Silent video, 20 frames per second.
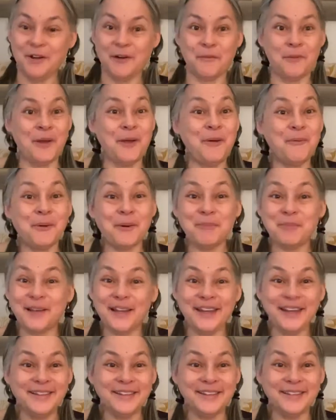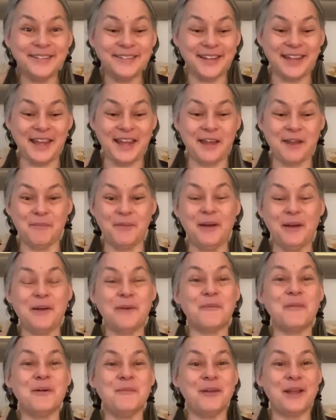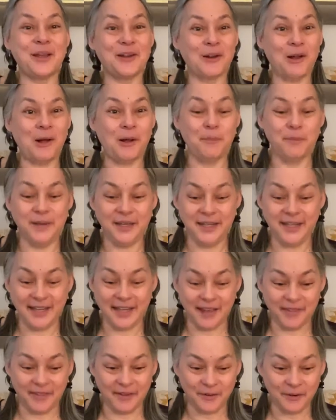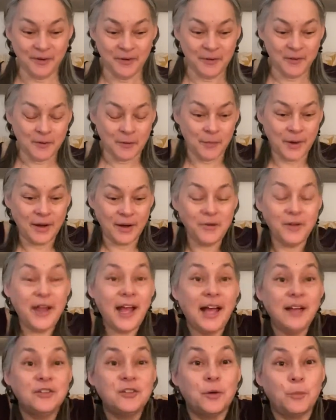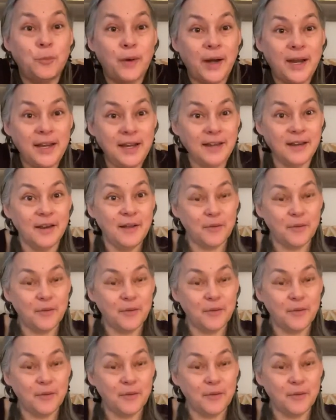We were playing this game when we could all be together, where you have to write